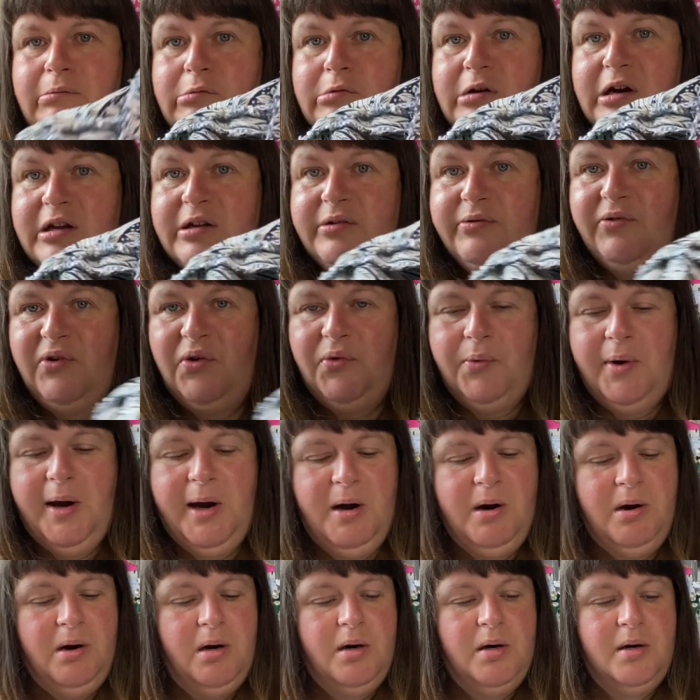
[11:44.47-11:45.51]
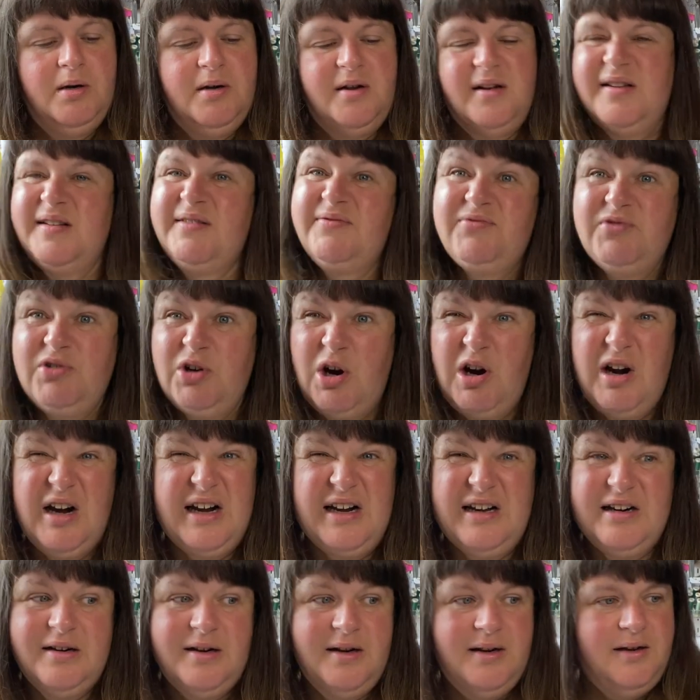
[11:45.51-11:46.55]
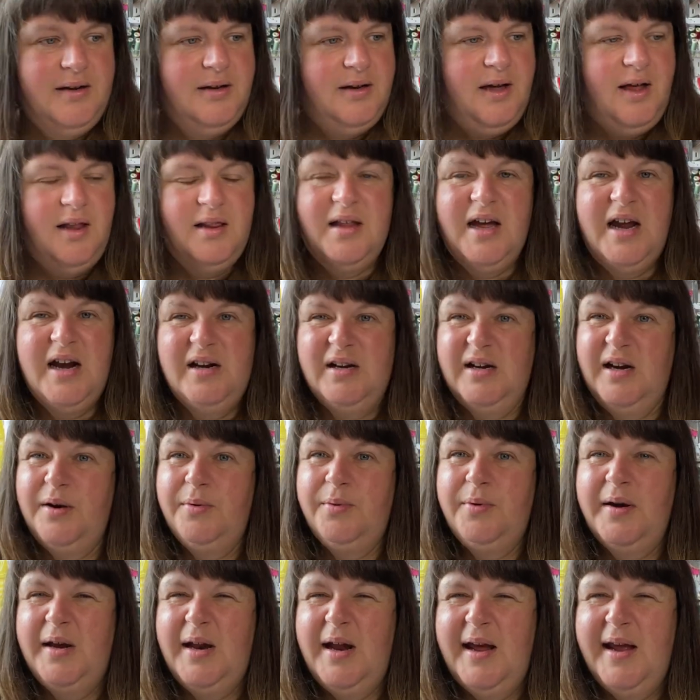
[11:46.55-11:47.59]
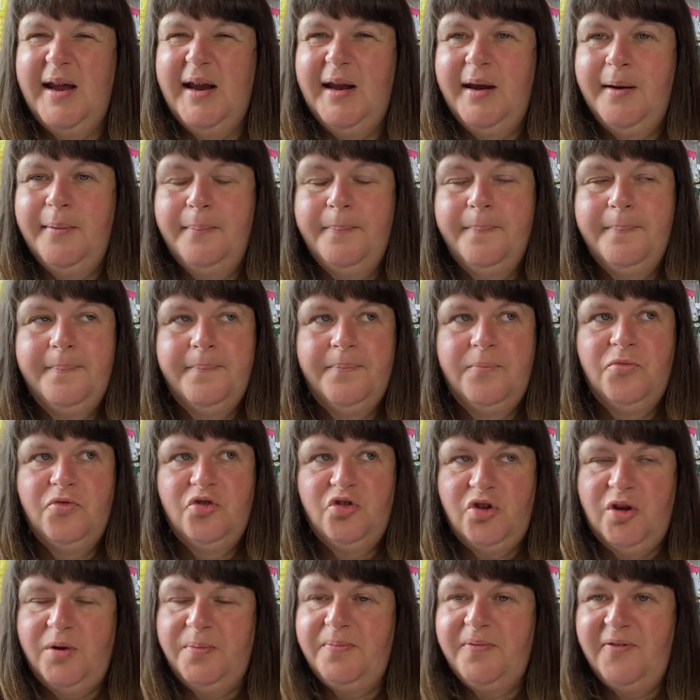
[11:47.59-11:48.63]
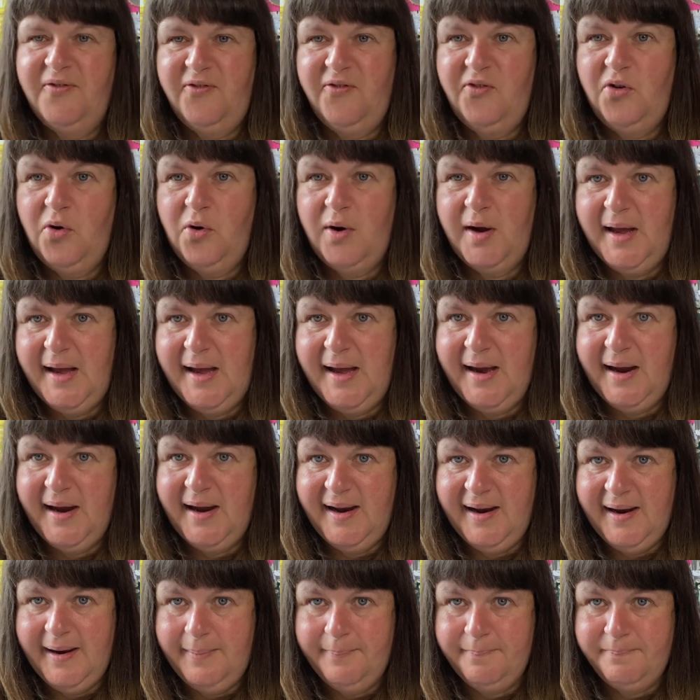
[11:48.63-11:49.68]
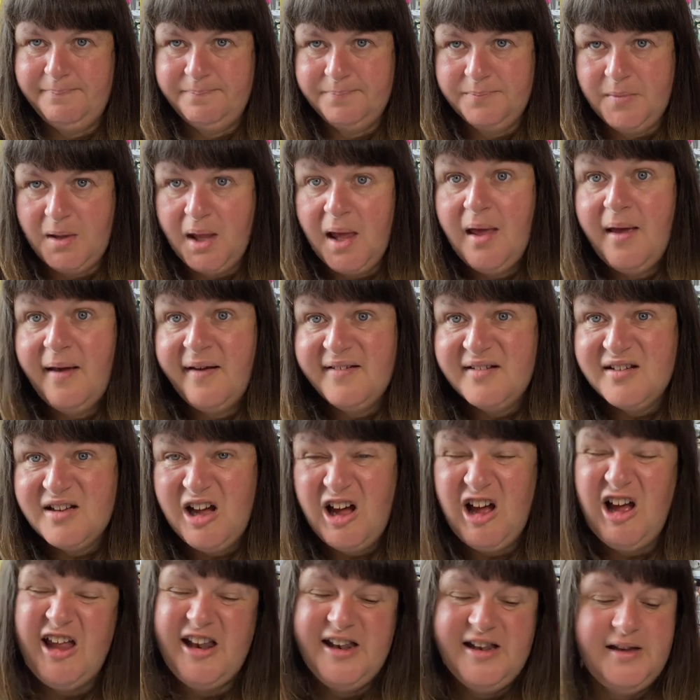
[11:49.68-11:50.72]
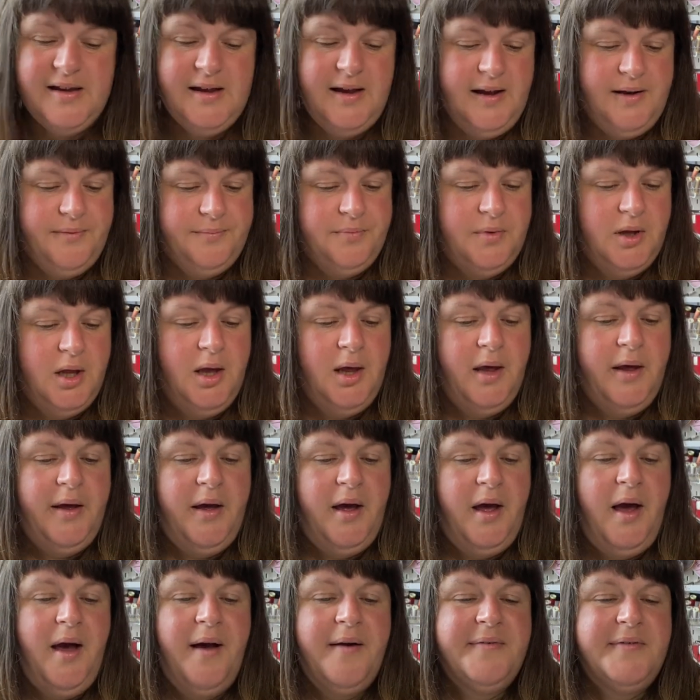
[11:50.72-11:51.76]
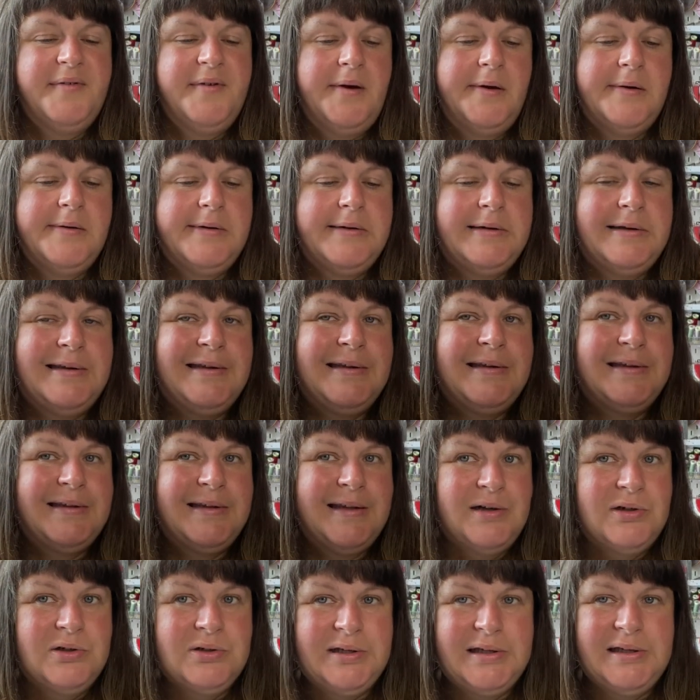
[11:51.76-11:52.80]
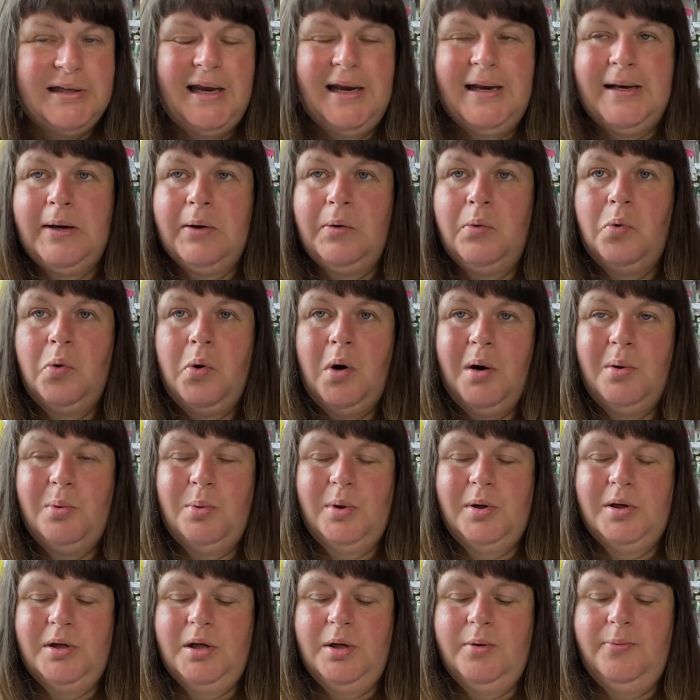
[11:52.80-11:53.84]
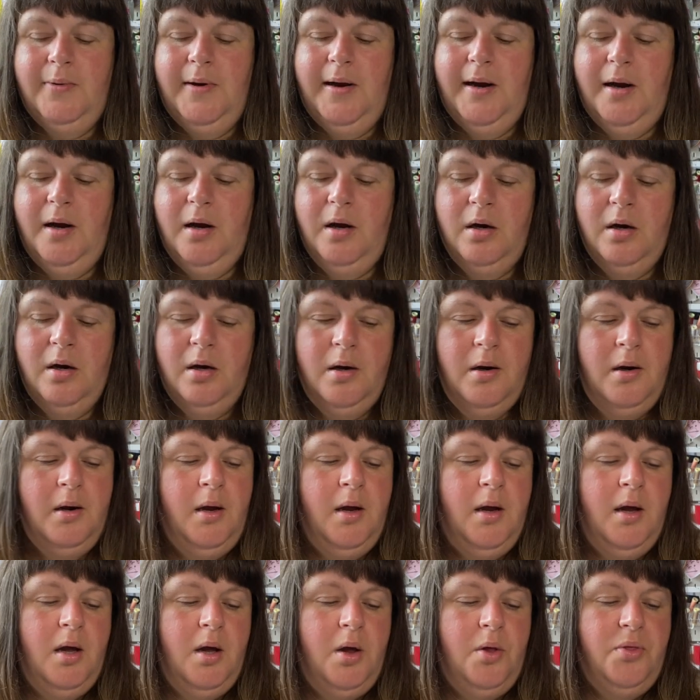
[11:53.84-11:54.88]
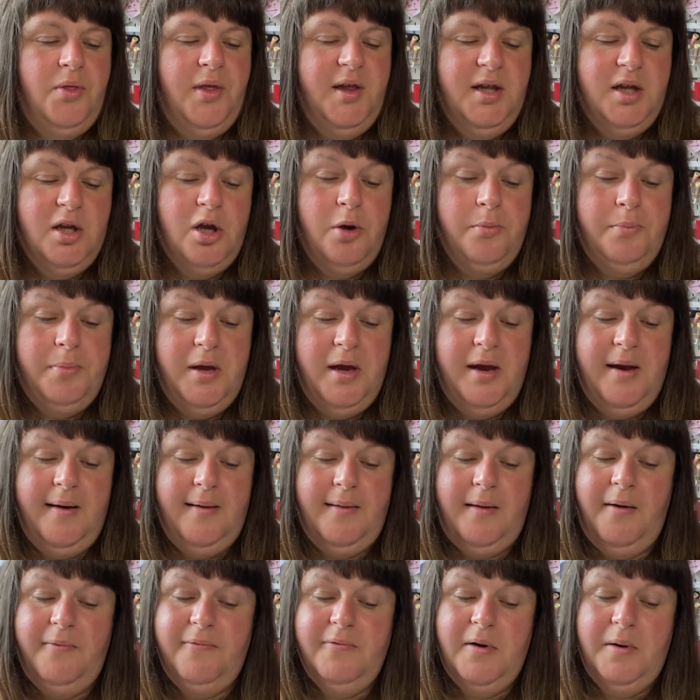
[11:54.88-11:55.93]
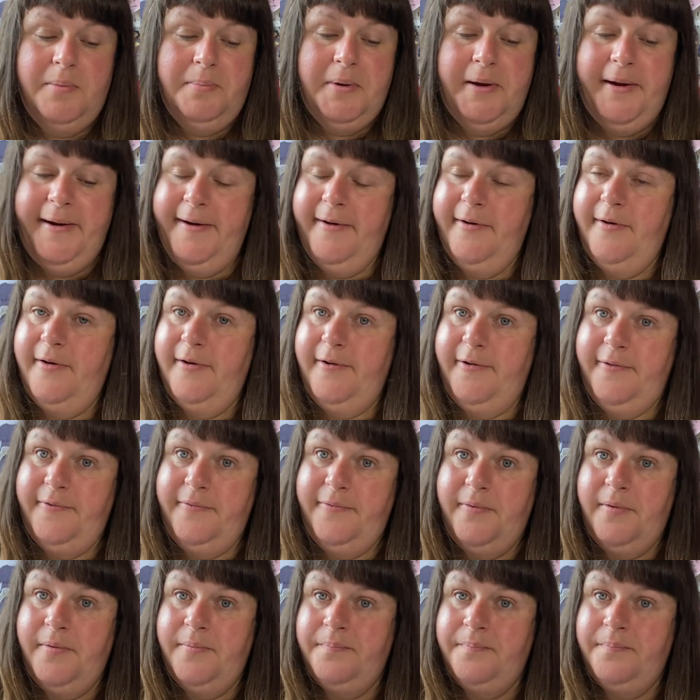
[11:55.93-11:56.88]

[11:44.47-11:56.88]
worse for wear because I've not ironed it. I'll iron it just before I cut into it. Still deciding what I want to wear. This could be a lovely pair of